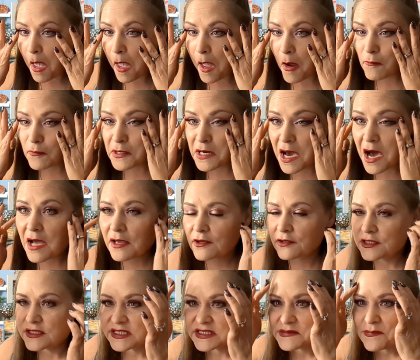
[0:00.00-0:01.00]
And we're not
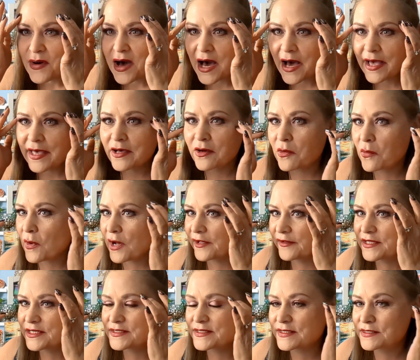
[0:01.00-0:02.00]
going to smile while
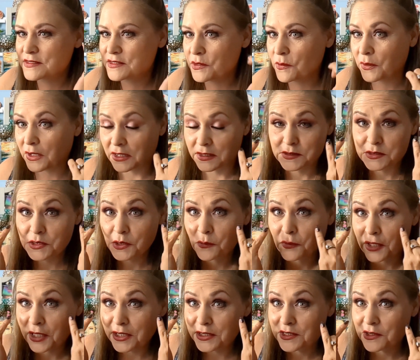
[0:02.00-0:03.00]
this is doing, because look
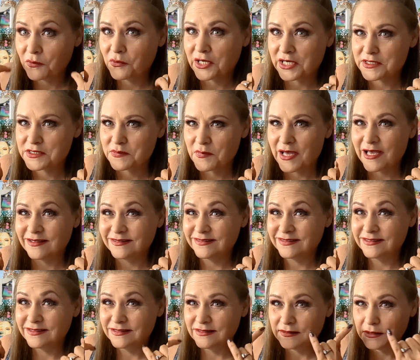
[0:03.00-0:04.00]
what I do when I smile.
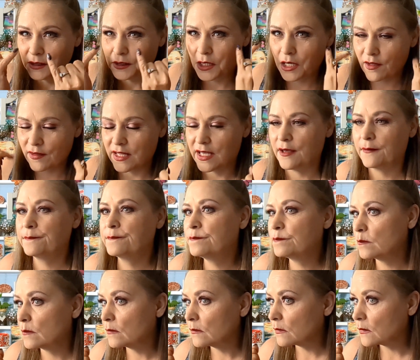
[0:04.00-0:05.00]
Look at all that.
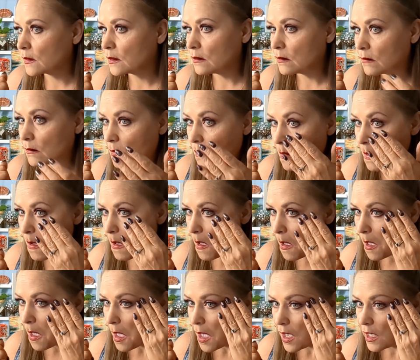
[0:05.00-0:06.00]

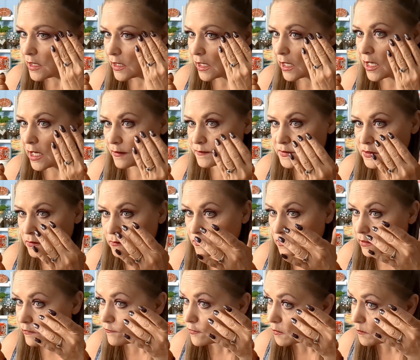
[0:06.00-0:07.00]
And that
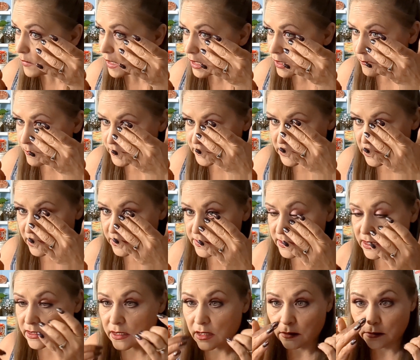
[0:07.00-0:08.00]
absolutely, if your makeup is not
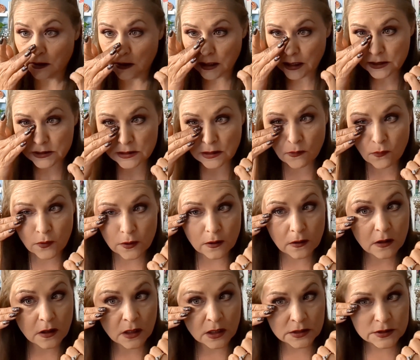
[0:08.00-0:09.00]
set down, you guys, it will
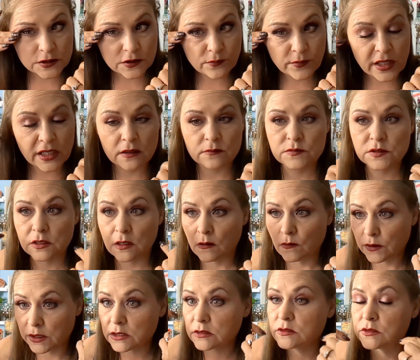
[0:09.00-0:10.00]
cause your makeup to go
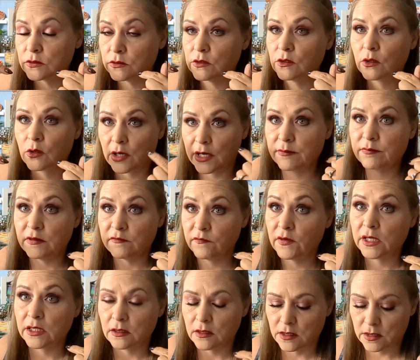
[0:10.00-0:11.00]
into your crepey
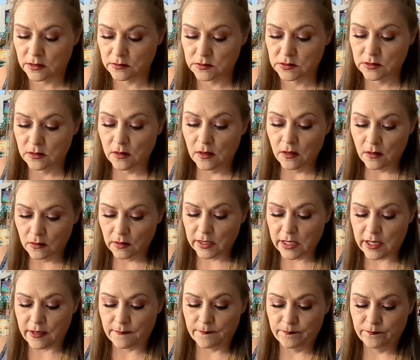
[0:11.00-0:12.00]
fine lines.
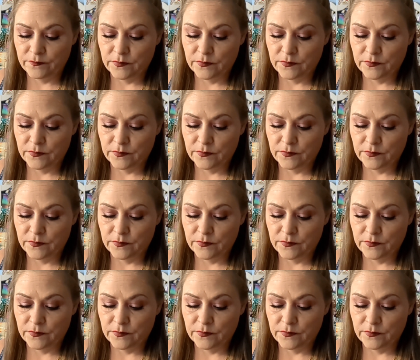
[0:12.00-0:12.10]
Okay.